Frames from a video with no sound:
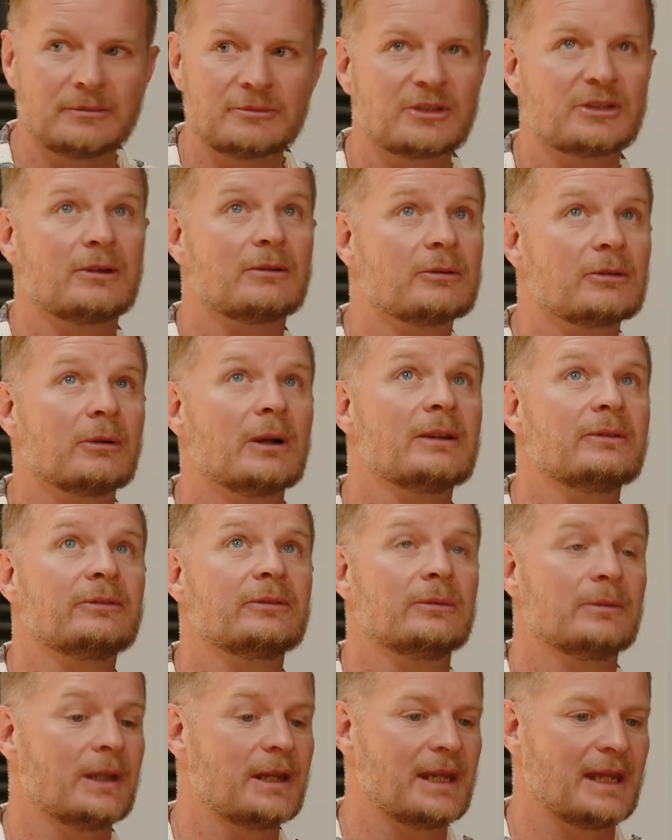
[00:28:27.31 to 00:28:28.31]
I'm so
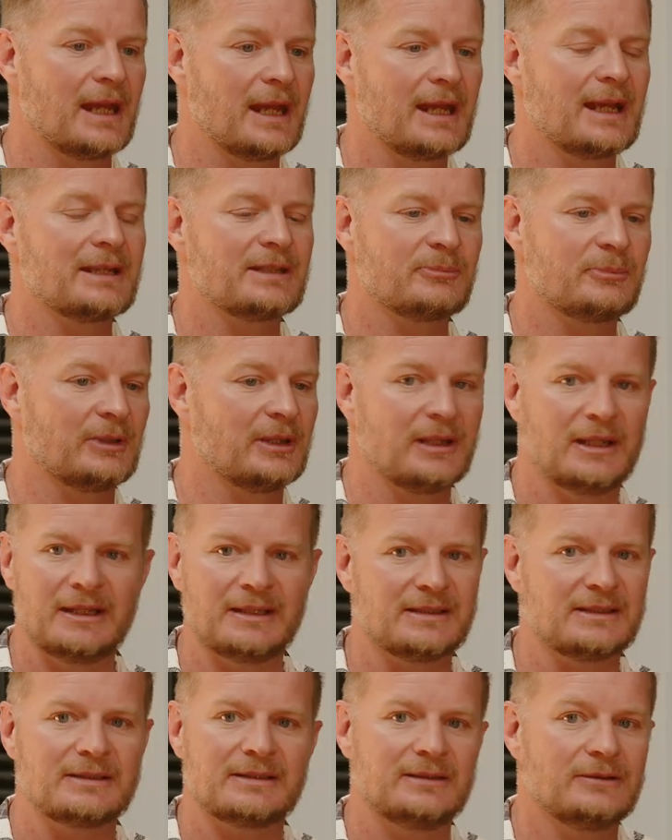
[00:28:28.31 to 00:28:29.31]
grateful that it has, but
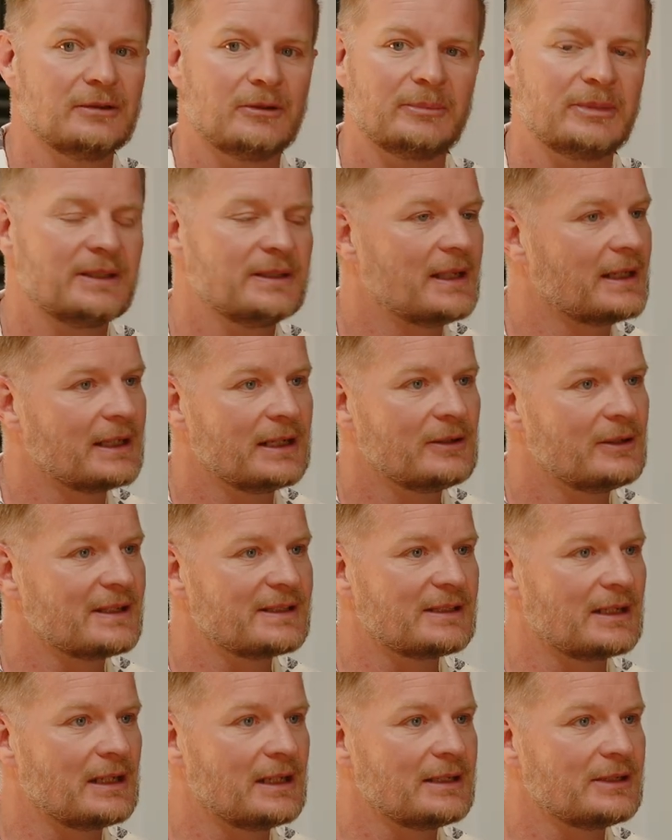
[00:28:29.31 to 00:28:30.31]
it's not been done in
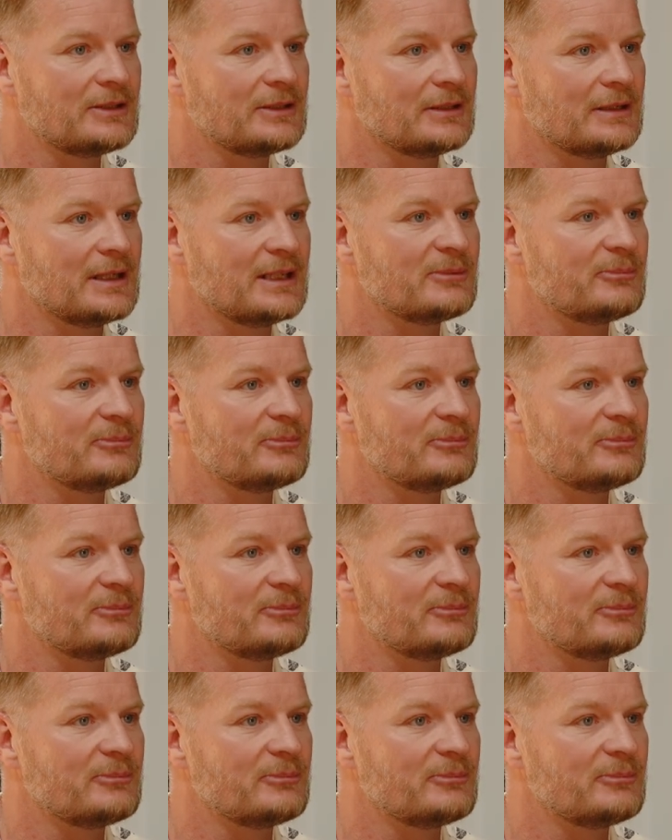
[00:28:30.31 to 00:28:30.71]
isolation.